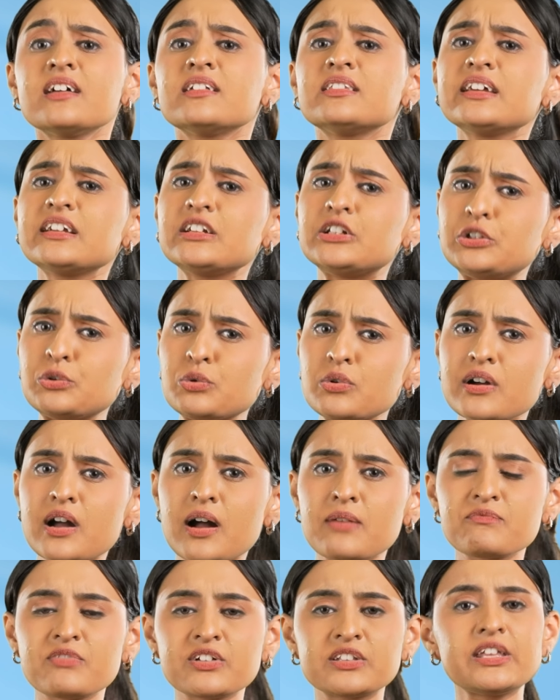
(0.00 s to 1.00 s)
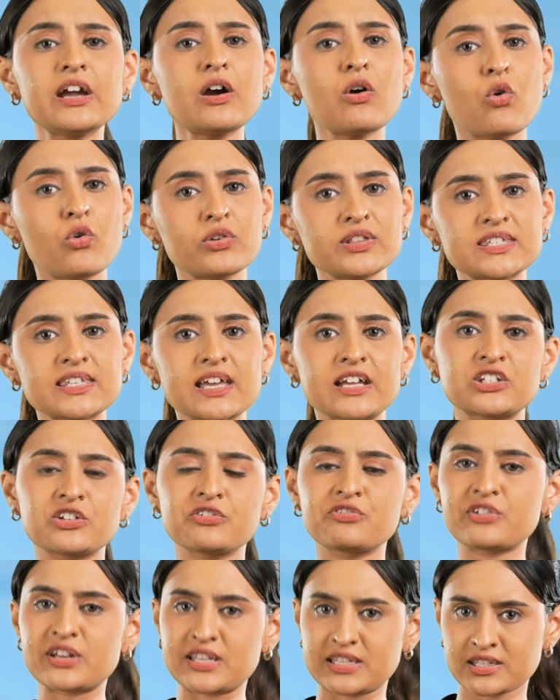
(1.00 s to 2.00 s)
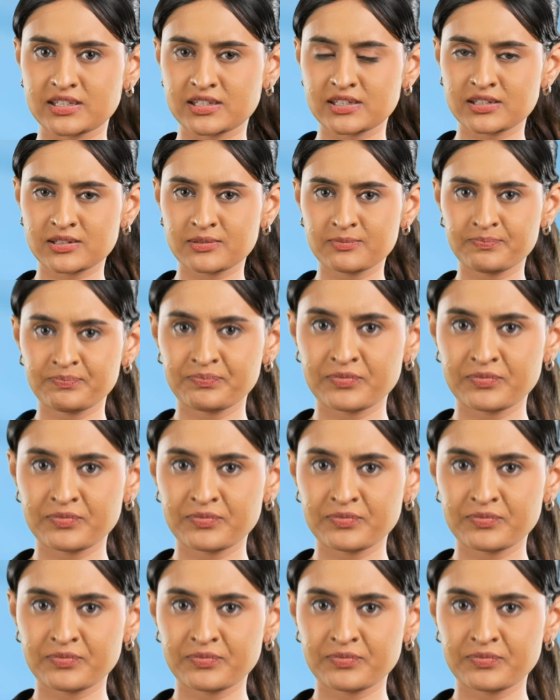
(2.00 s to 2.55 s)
they do come with their own set of risks.